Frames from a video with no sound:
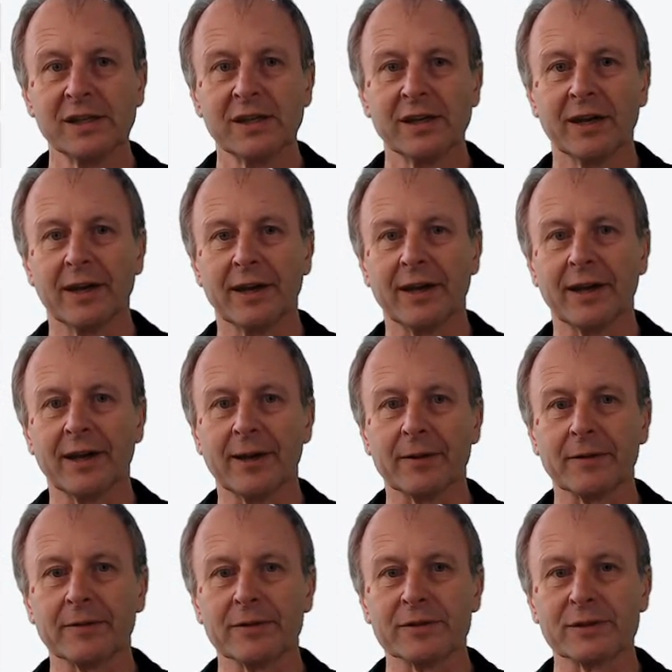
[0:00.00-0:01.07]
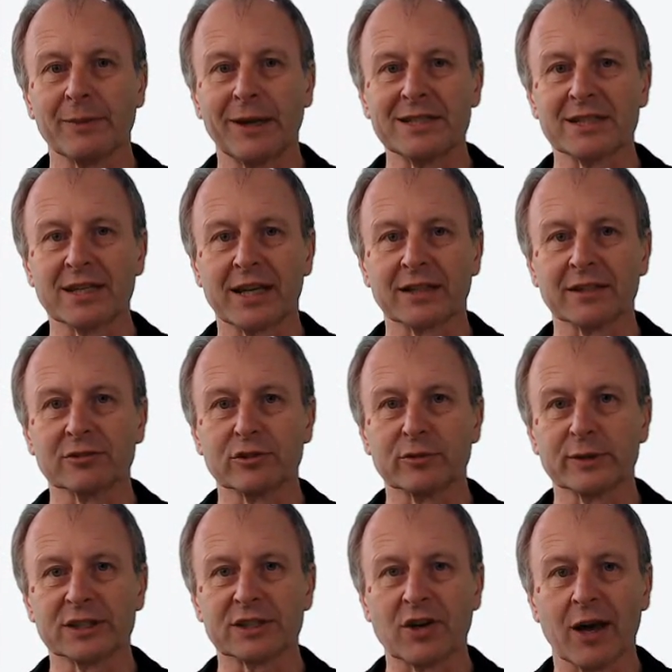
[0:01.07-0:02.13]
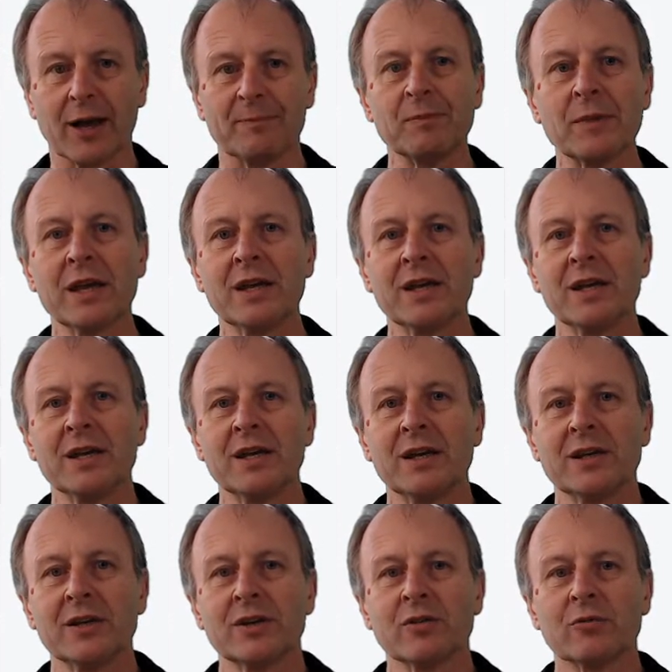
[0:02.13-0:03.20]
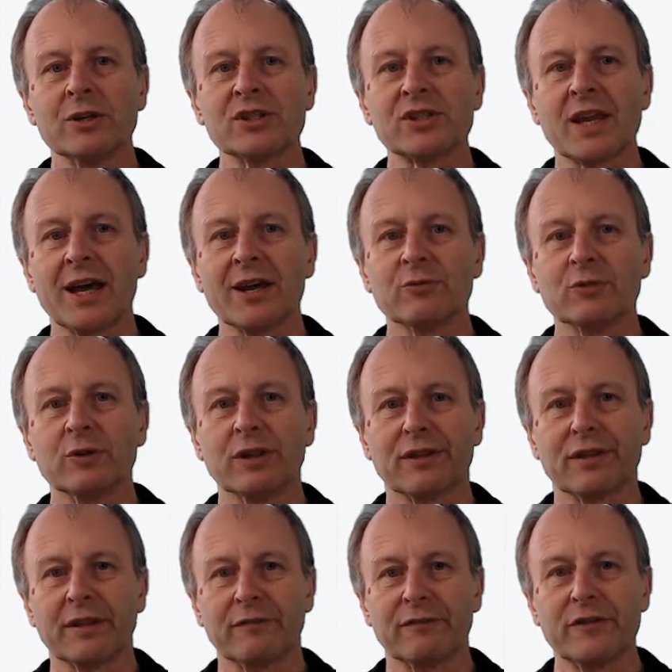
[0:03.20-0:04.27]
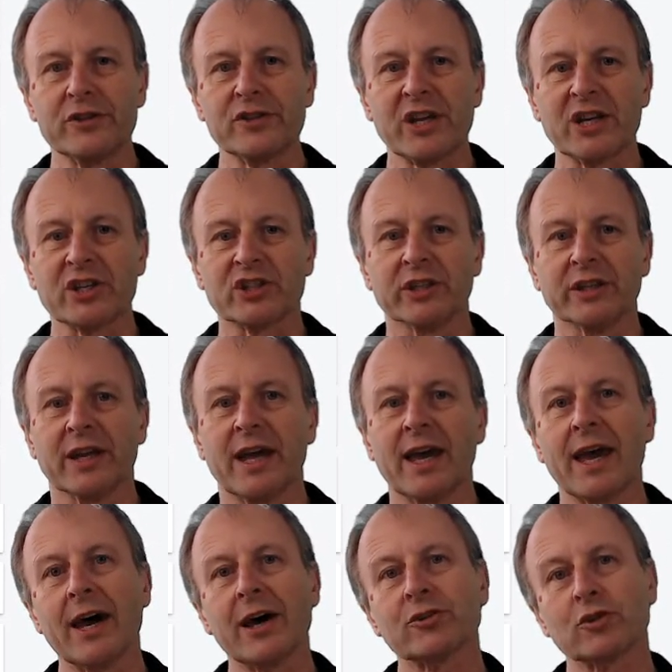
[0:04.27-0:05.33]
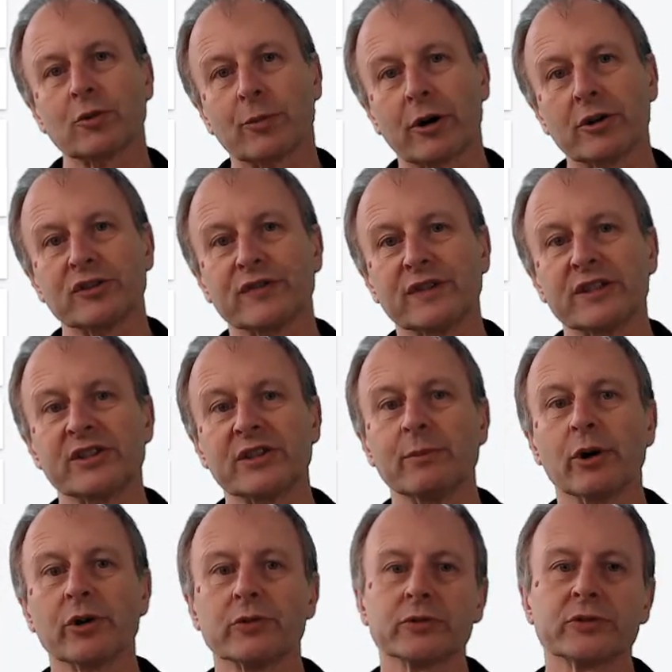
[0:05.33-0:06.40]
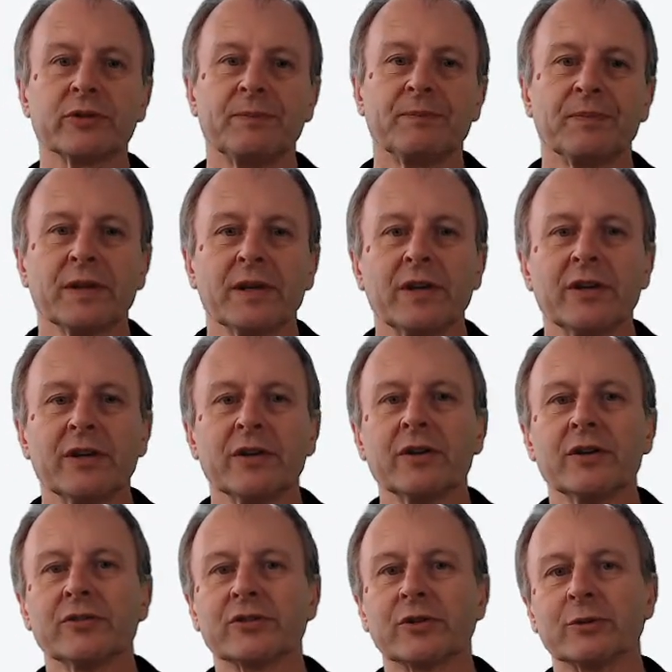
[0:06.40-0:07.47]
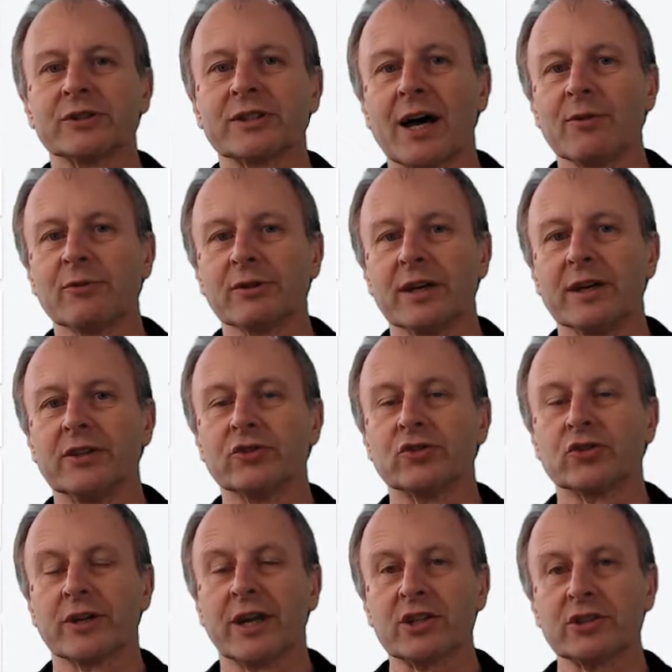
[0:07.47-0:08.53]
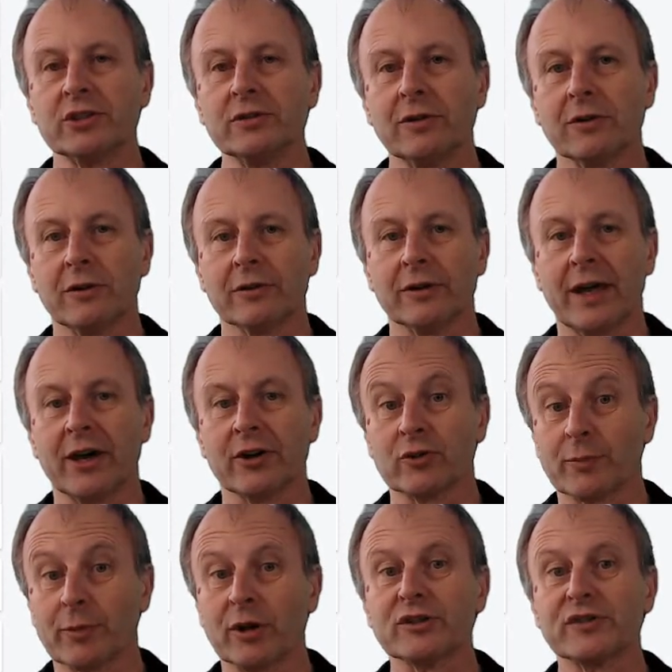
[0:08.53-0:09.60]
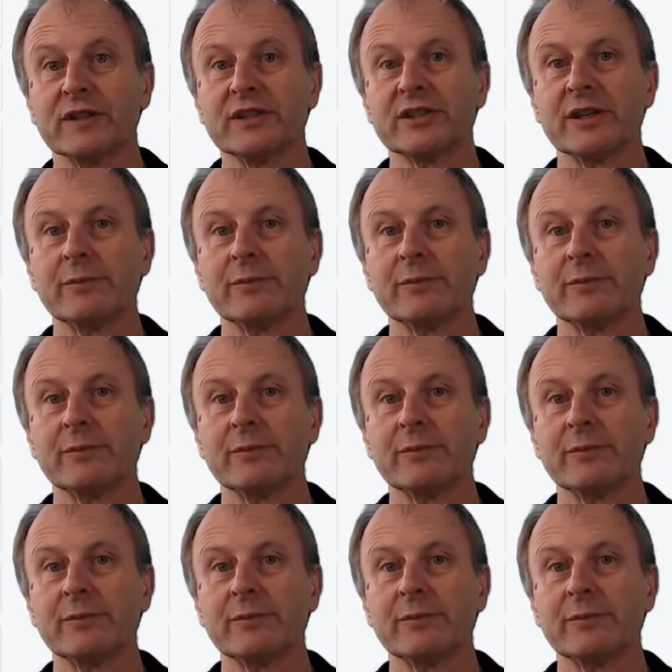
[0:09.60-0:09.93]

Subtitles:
This may take a little bit of time. We start with first section, how to approach VC models. So we start with an introduction on how to approach VC